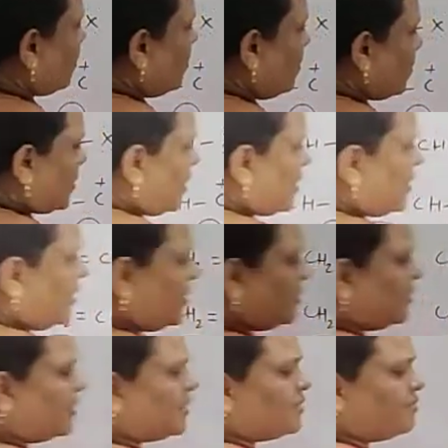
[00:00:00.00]
Okay,
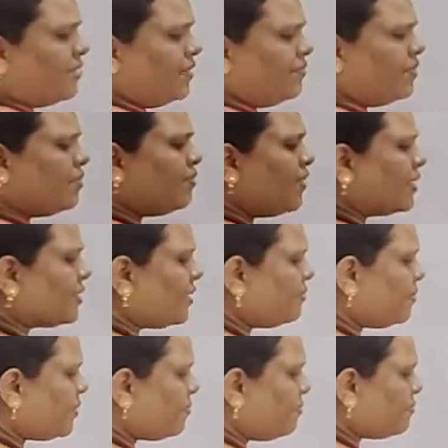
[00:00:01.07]
in this way,
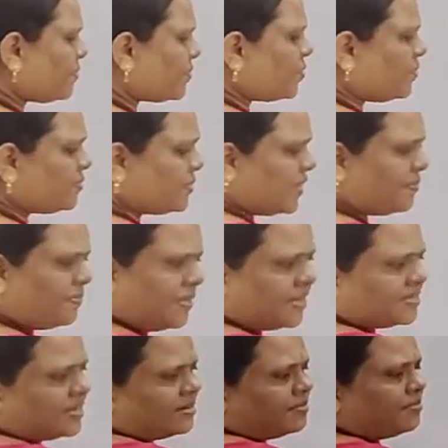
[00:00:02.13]
whatever groups are
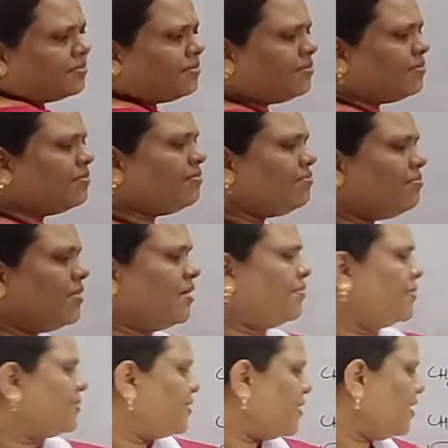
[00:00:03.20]
present may
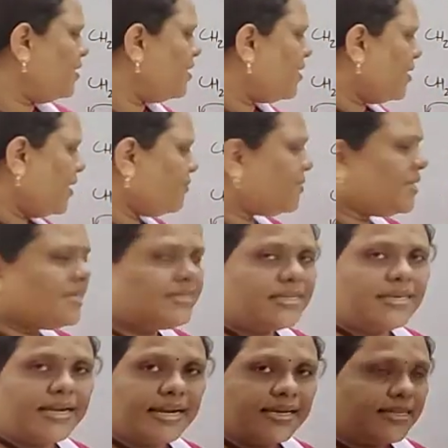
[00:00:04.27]
be there. If there is a
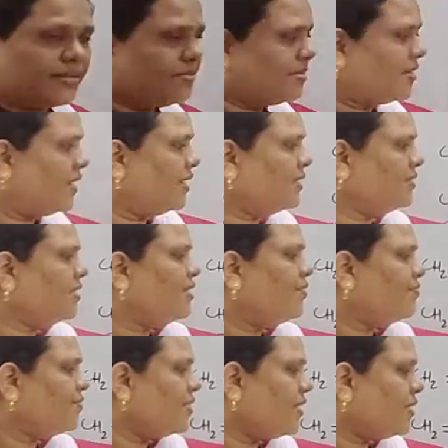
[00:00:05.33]
negative charge,
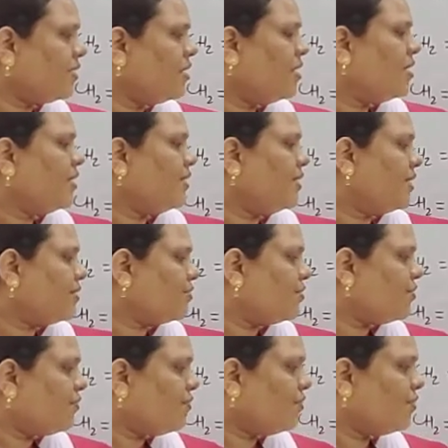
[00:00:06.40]
then
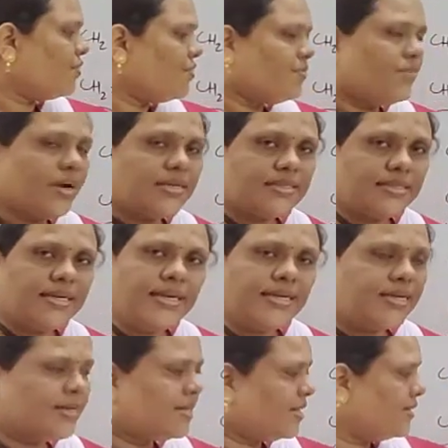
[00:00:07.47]
electron flow towards
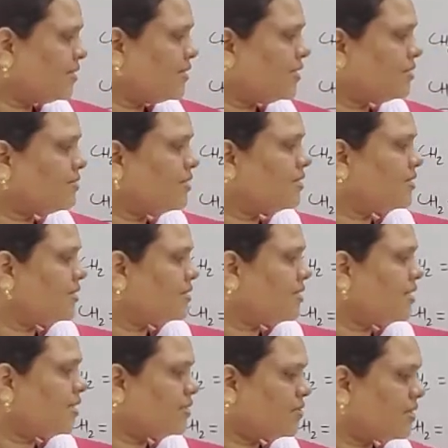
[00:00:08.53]
it. In this way, this is the
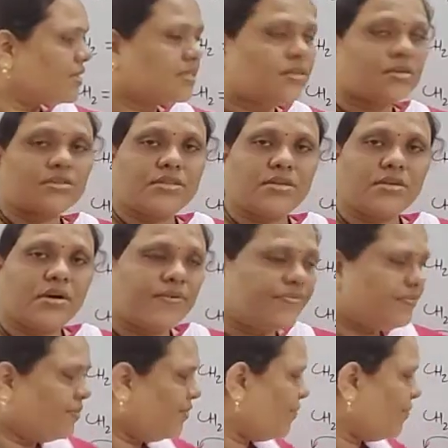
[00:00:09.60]
resonance structure of